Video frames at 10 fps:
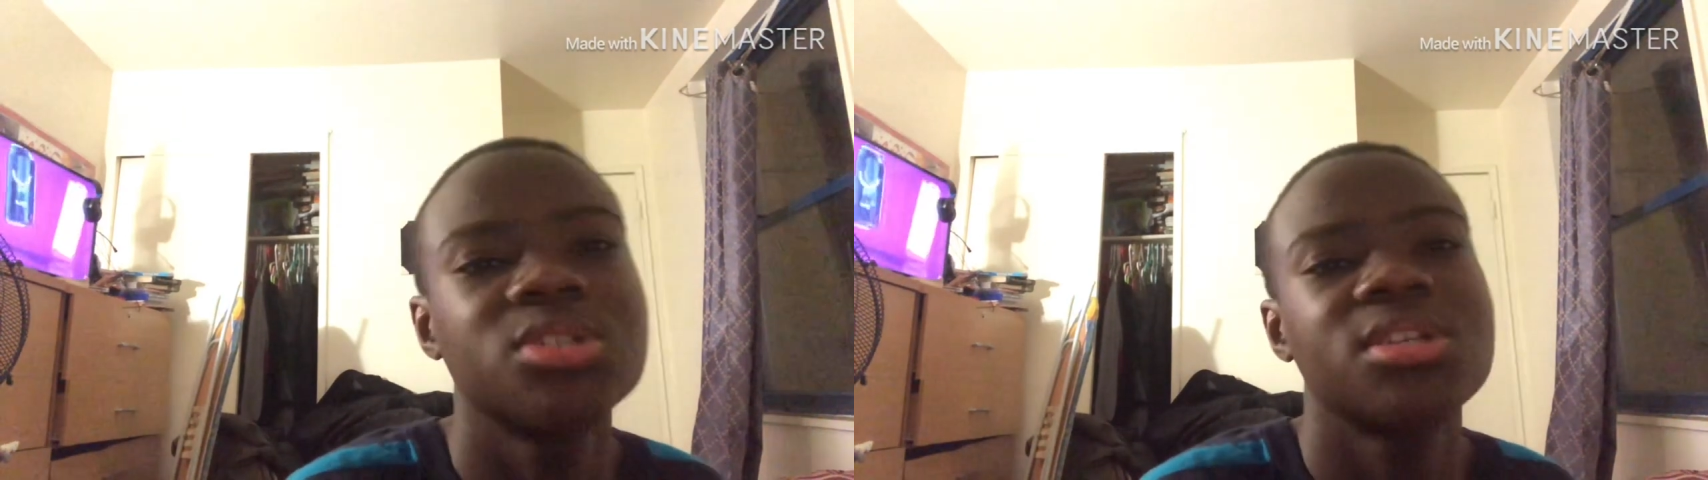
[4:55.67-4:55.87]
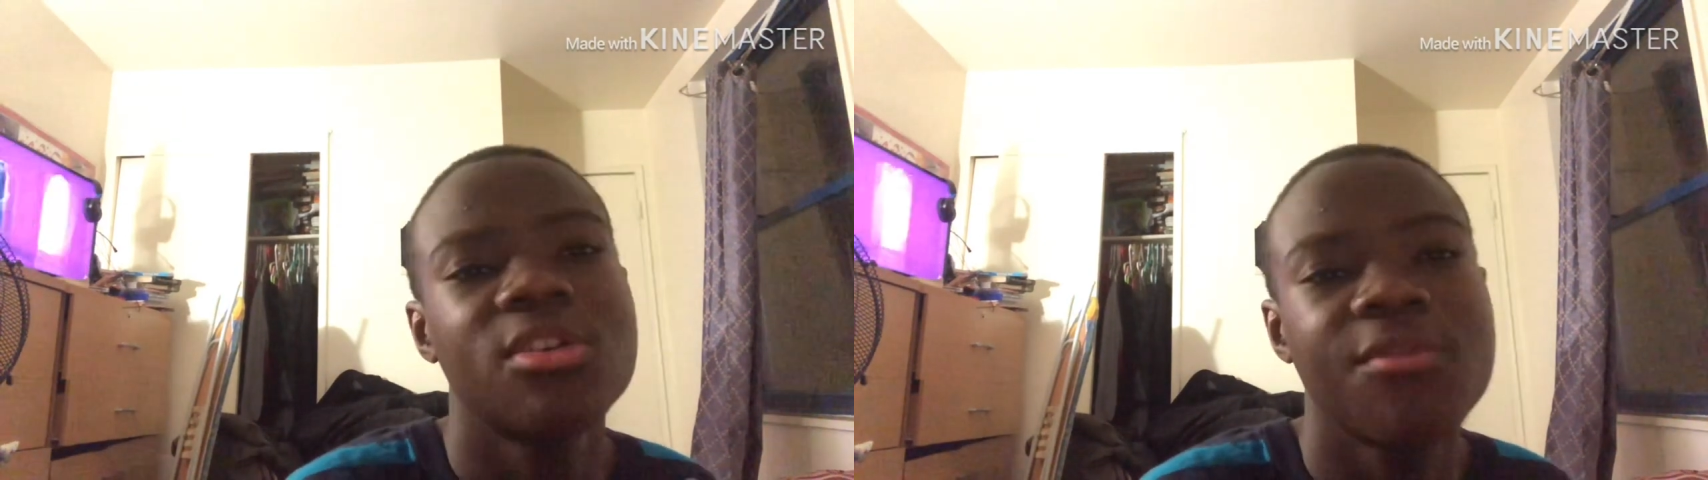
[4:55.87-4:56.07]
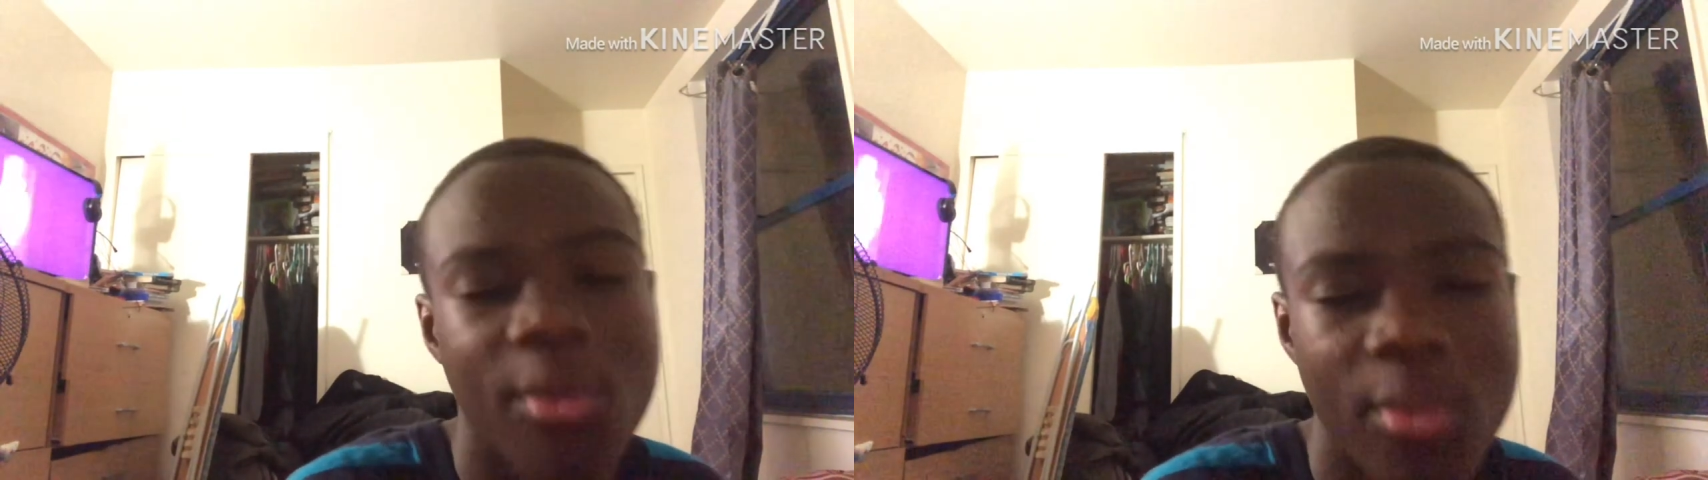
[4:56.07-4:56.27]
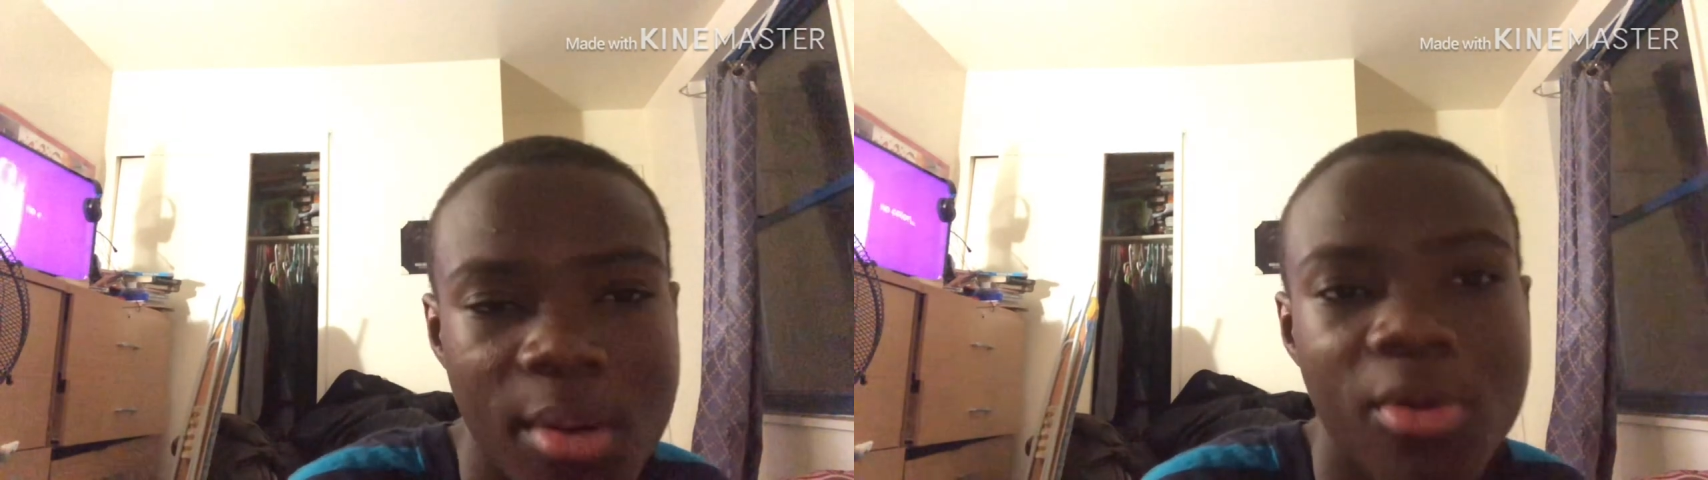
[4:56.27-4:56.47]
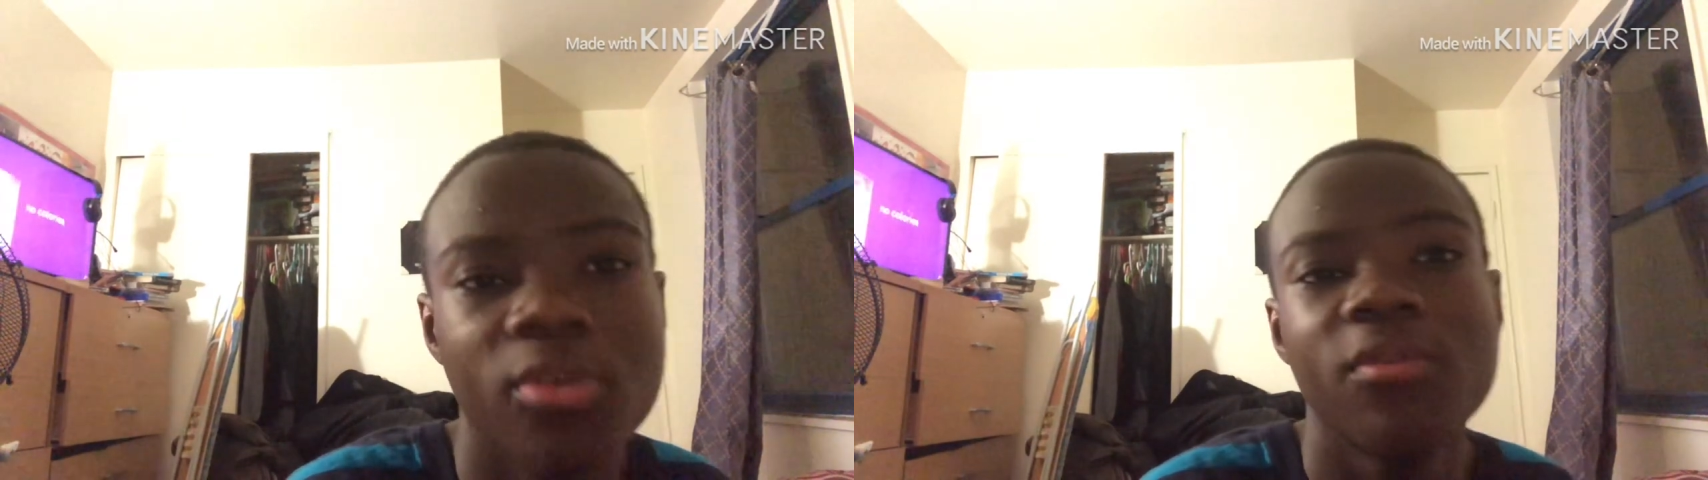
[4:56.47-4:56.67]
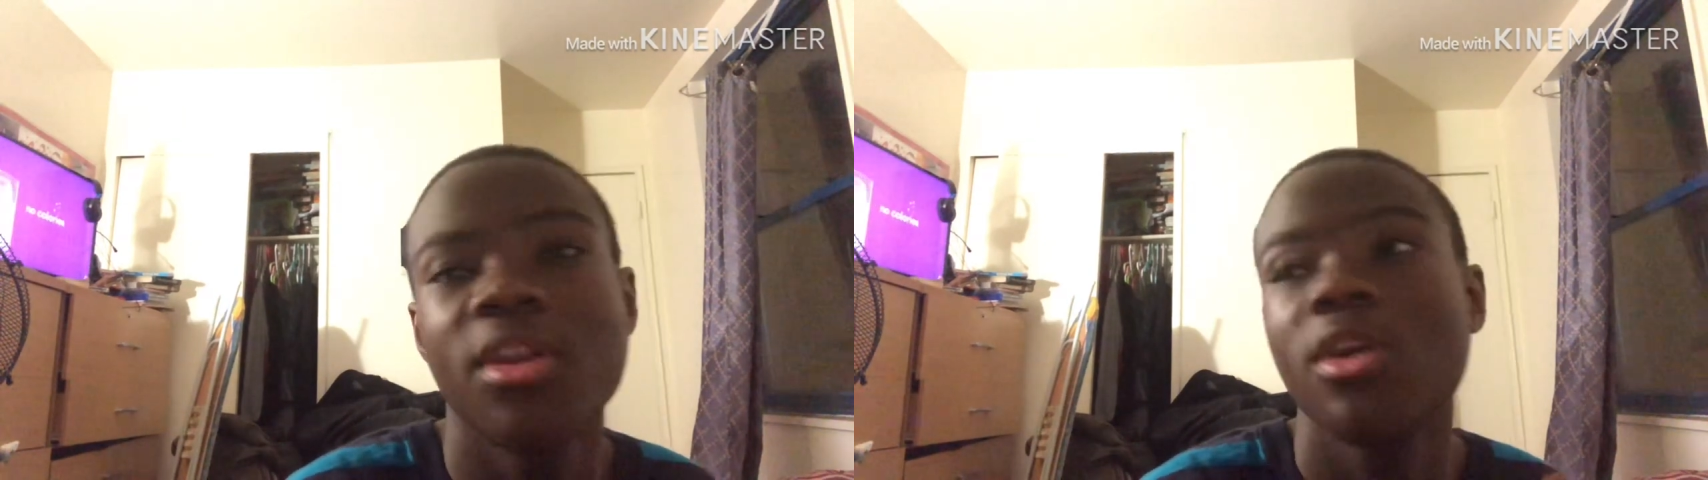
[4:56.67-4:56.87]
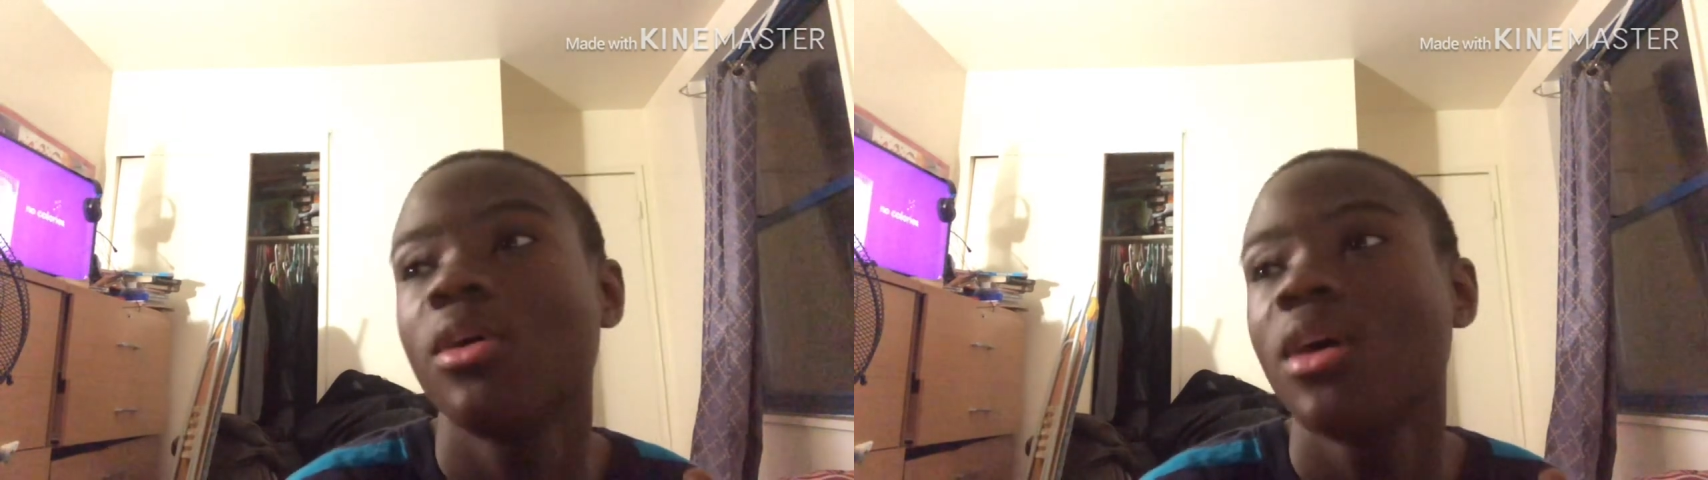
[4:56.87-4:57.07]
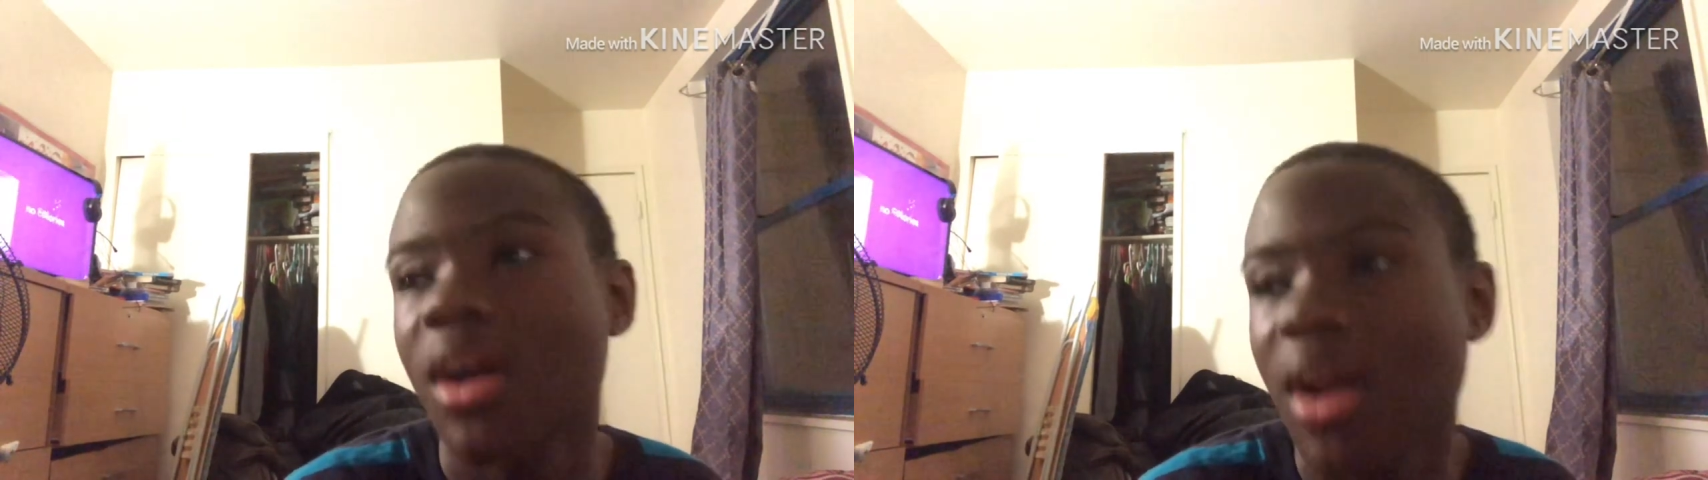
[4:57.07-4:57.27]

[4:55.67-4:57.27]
Just getting from up on a new video.